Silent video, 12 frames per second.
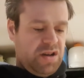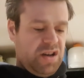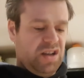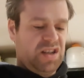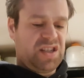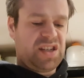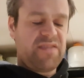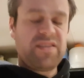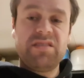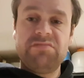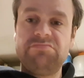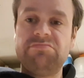
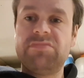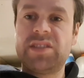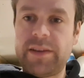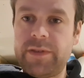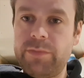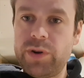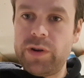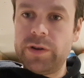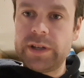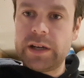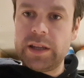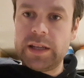7
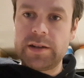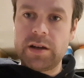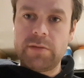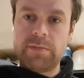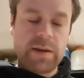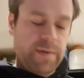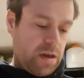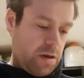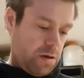brews out of this lot, maybe